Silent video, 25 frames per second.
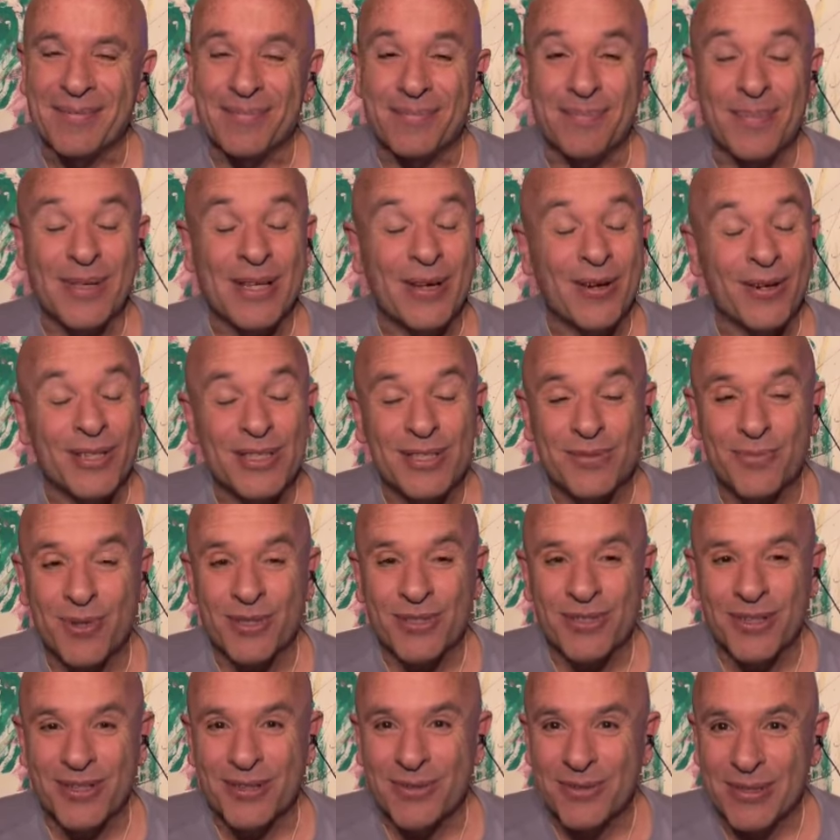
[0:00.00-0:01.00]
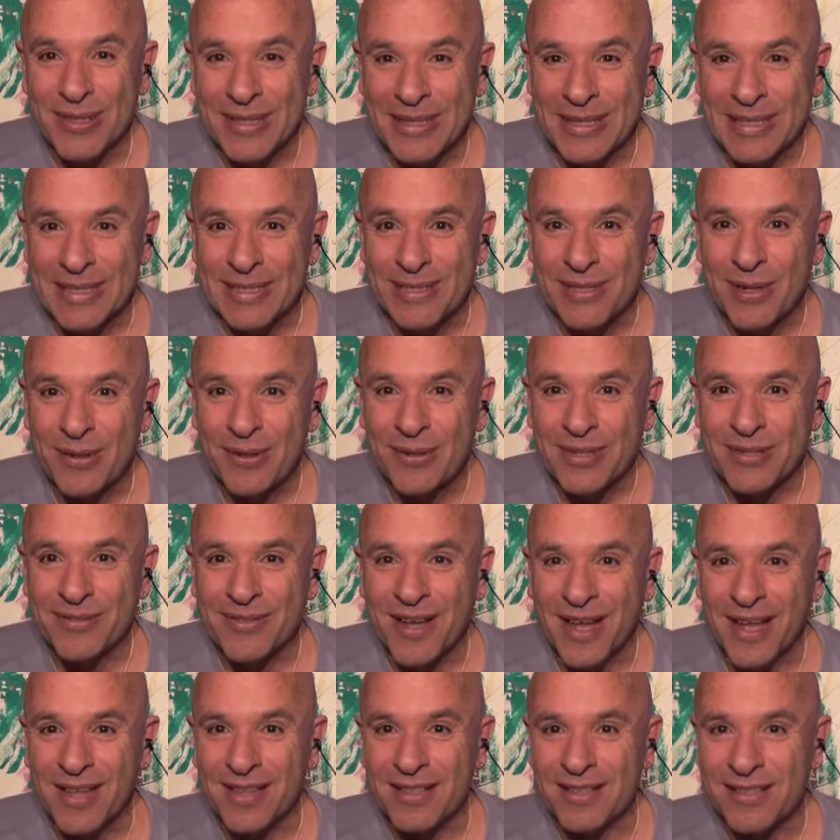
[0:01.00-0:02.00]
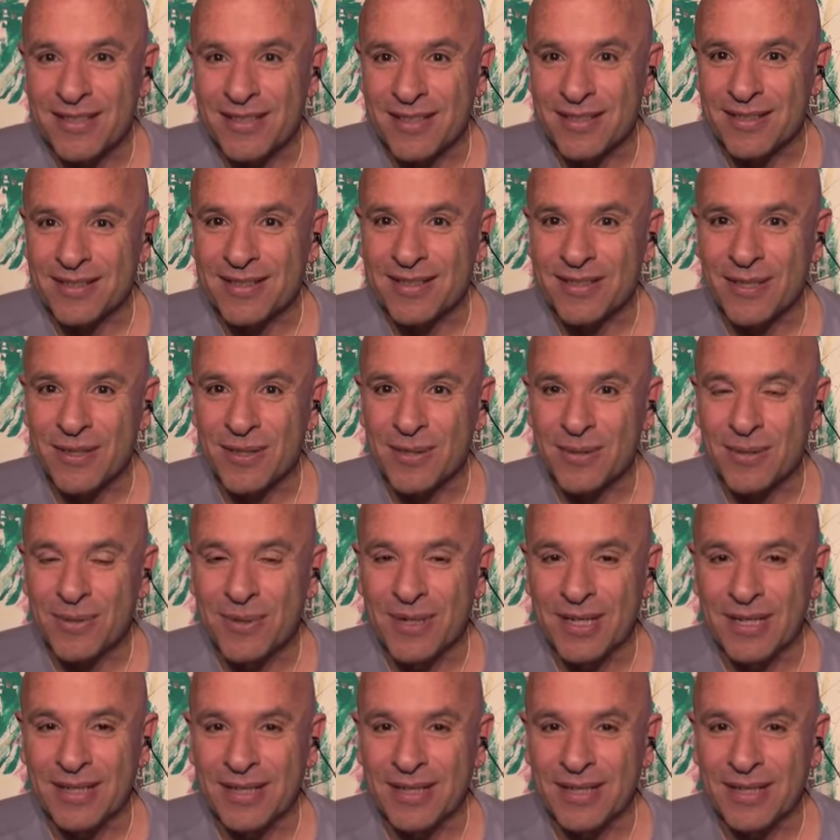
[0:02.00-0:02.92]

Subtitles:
because what you're doing is so advanced and so